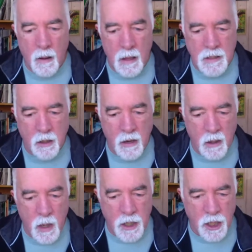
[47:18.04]
That's a
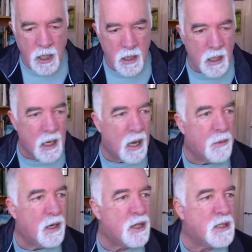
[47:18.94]
great question. I'm
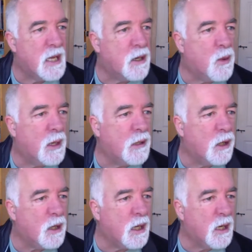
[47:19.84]
going to just take a quick
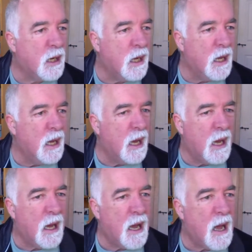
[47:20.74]
look.
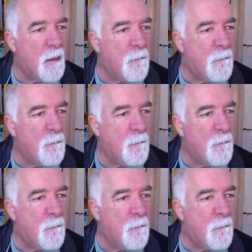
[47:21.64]
I